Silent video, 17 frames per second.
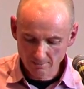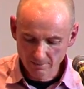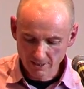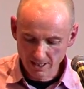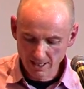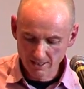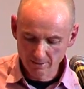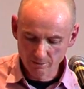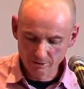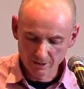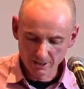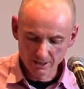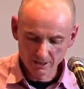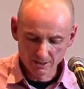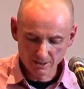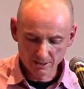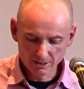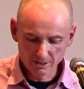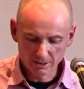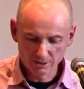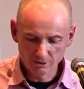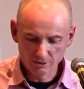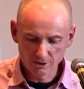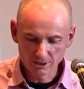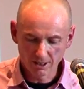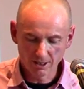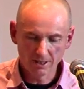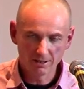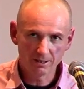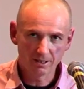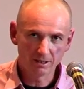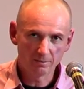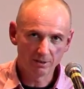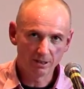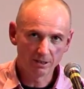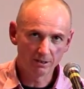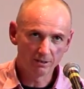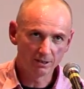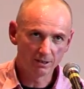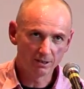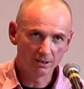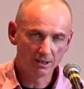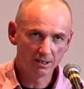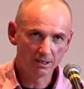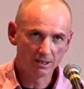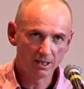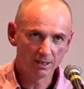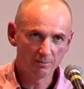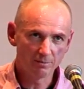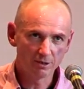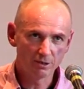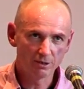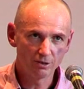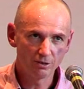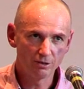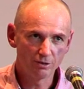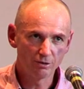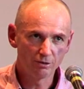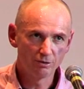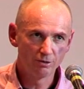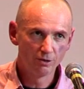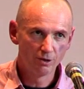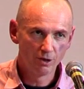Canterbury is interesting, I think, because it's an attempt to